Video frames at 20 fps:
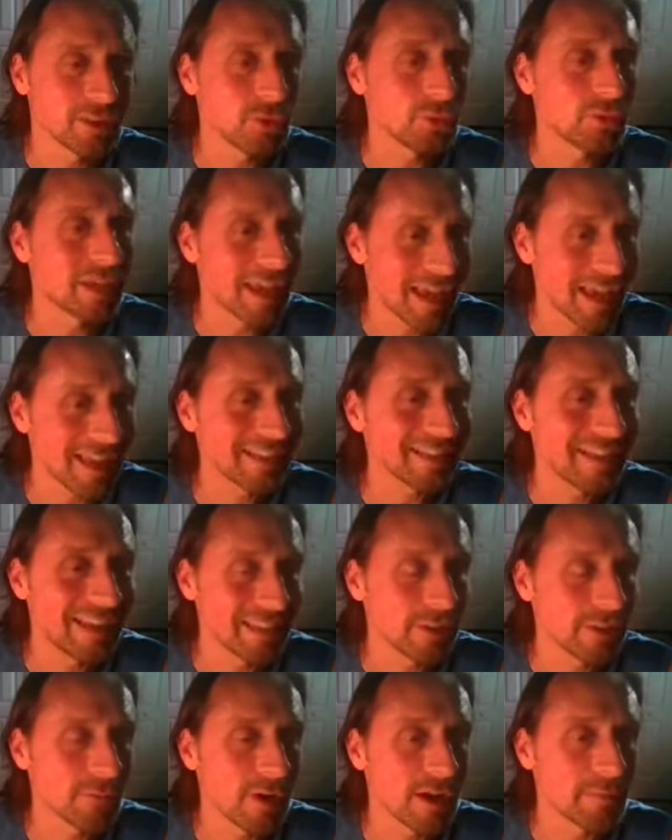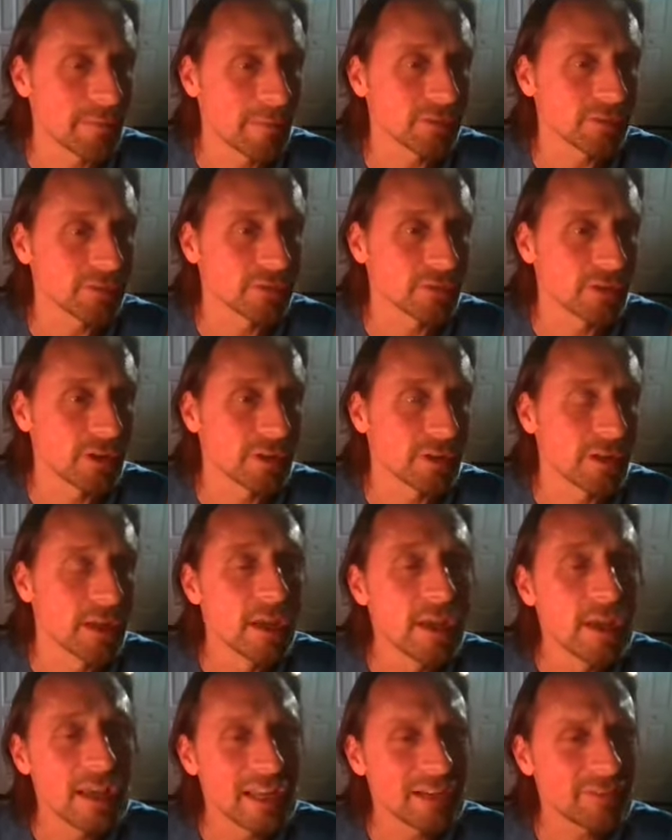you can get the right muscles on.
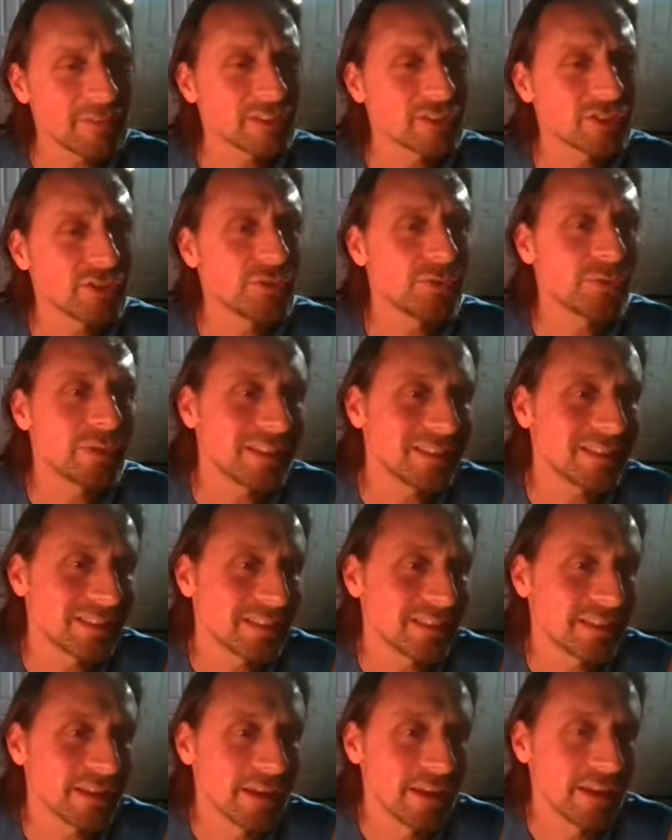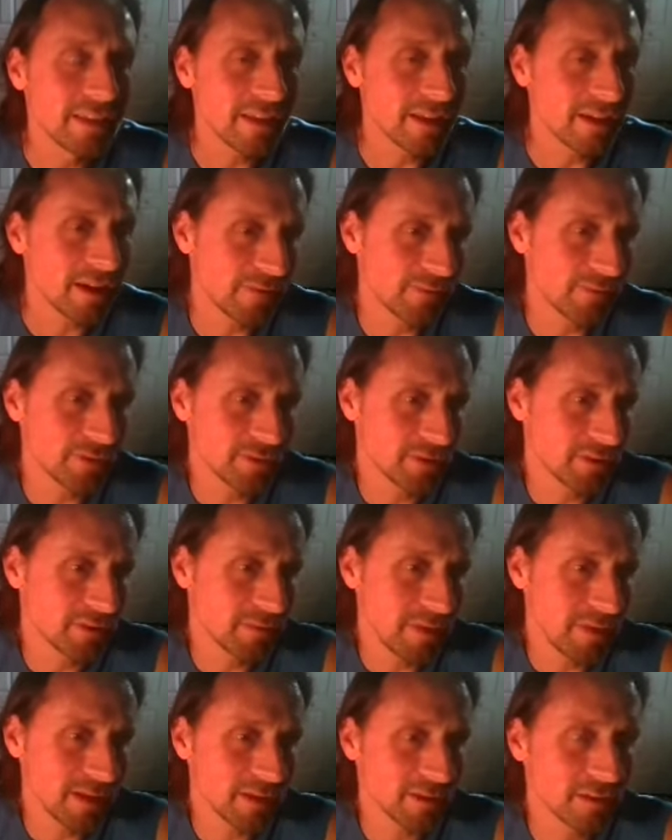And if it's too easy, then obviously
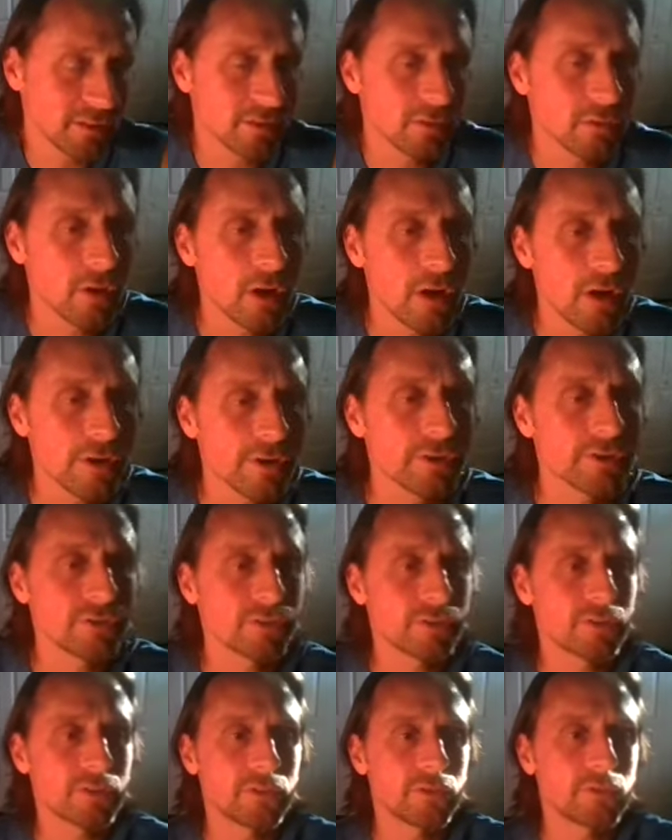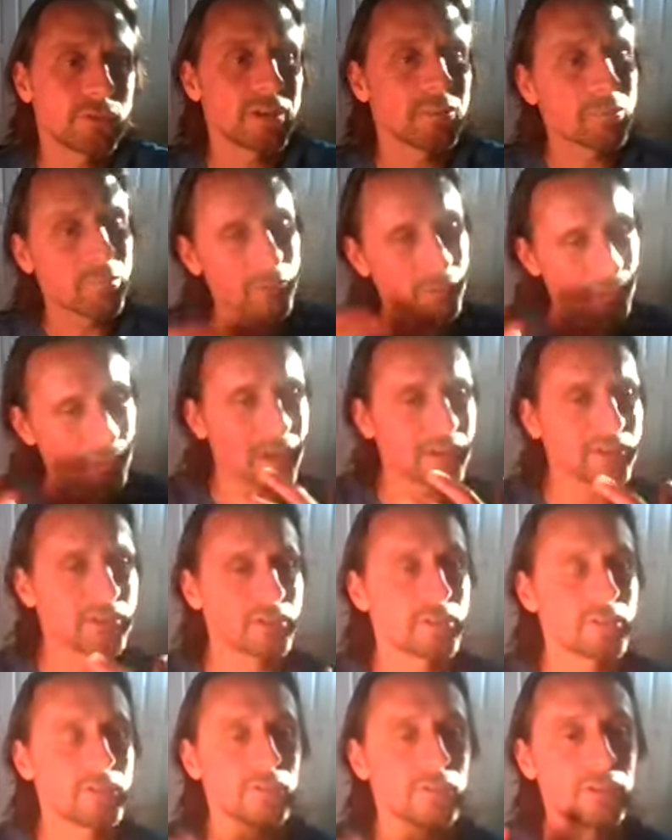make it a little harder so that you can progress, so
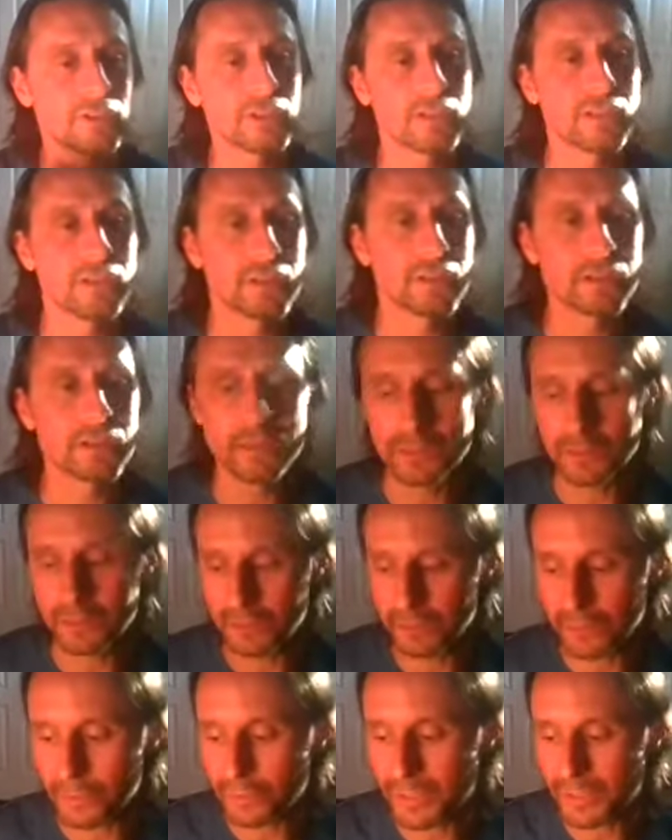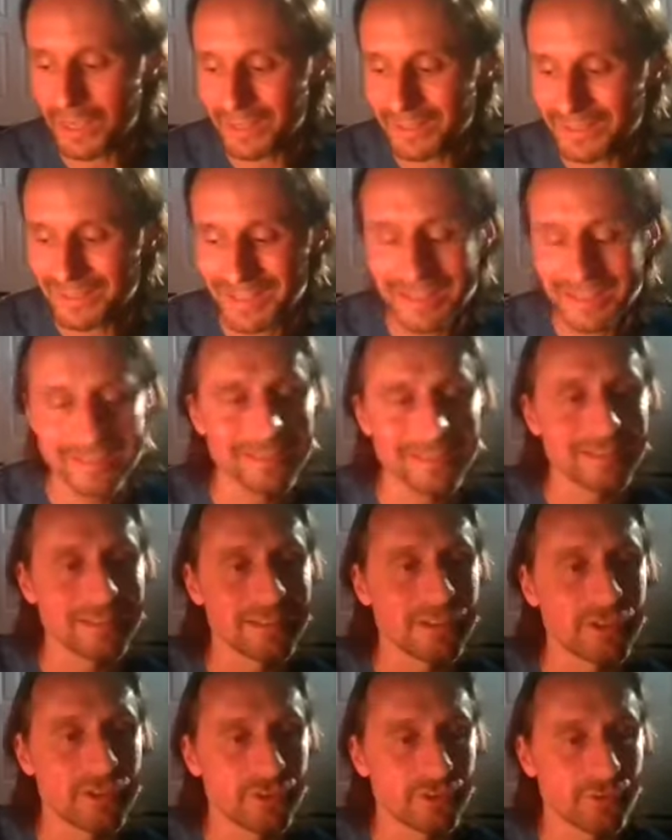that you can learn how to take this
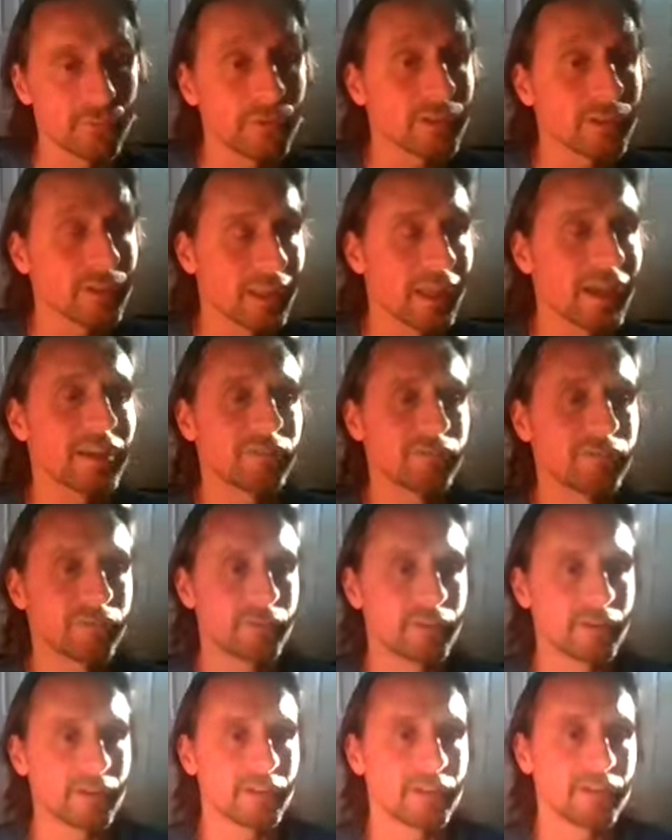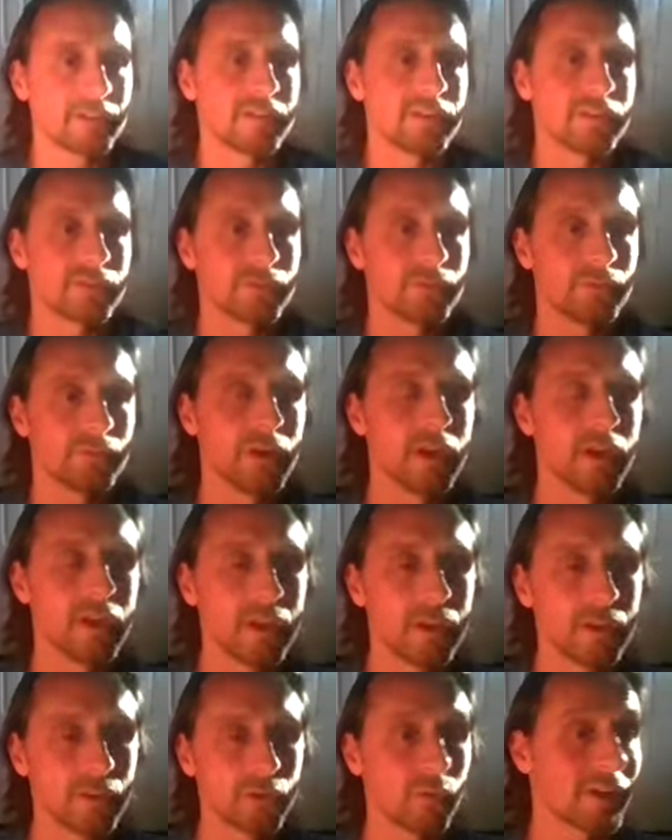into your real life and into
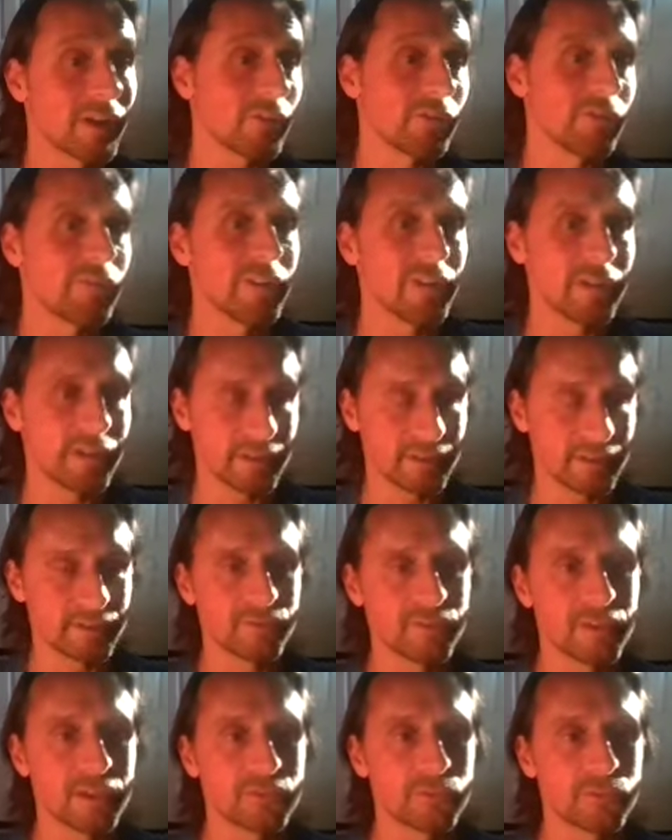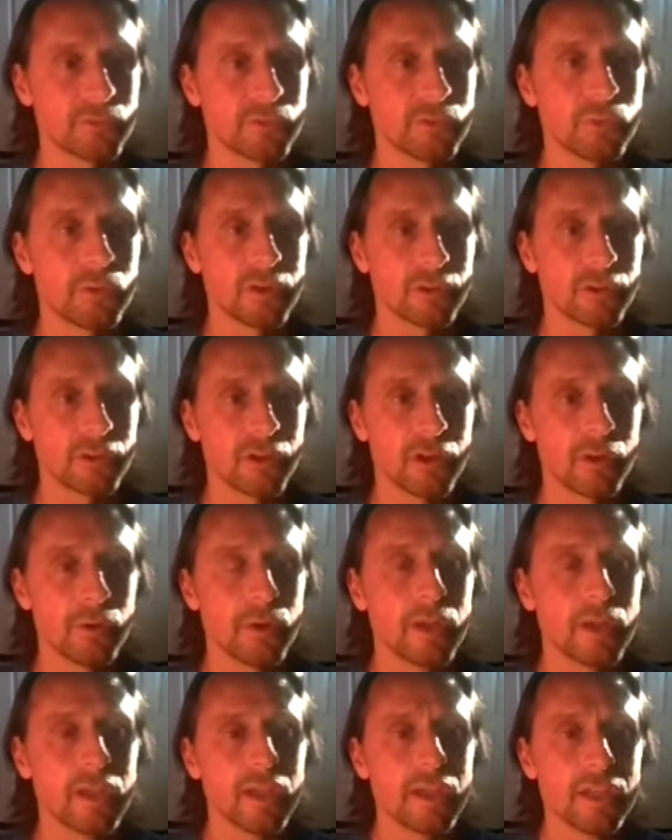greater fitness if that's where you want to go.
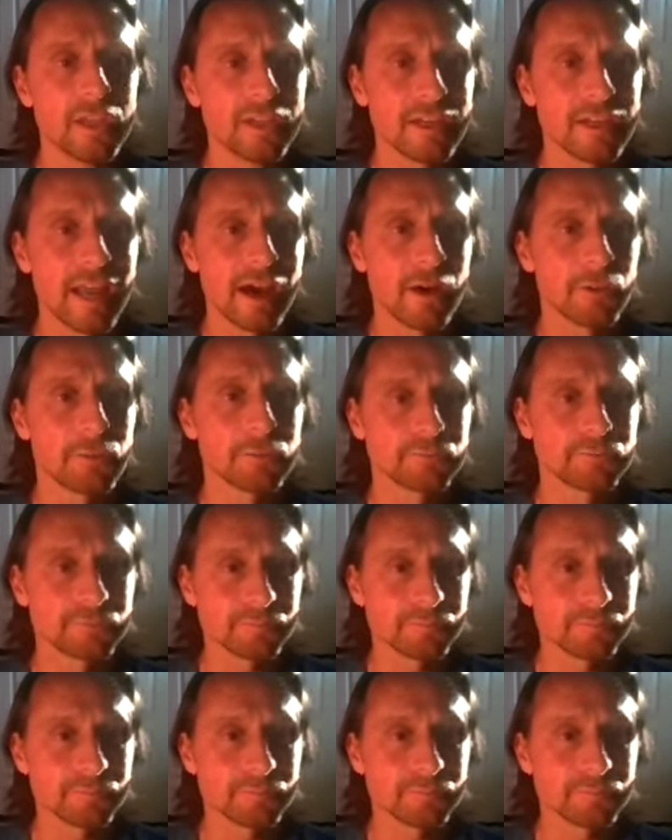Now,